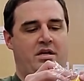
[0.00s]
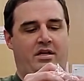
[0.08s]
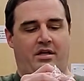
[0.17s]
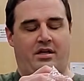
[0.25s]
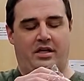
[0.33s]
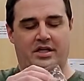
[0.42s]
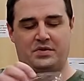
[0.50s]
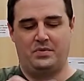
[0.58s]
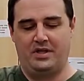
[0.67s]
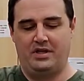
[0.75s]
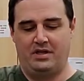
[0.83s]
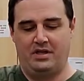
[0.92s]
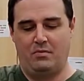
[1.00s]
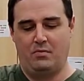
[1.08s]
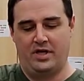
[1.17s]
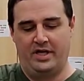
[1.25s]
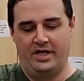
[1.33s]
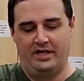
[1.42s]
Because we
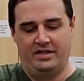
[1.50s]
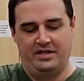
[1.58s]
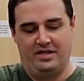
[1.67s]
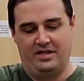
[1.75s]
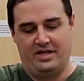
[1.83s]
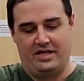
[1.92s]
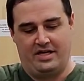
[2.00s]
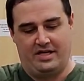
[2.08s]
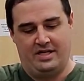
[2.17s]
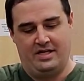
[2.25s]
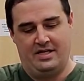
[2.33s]
want it to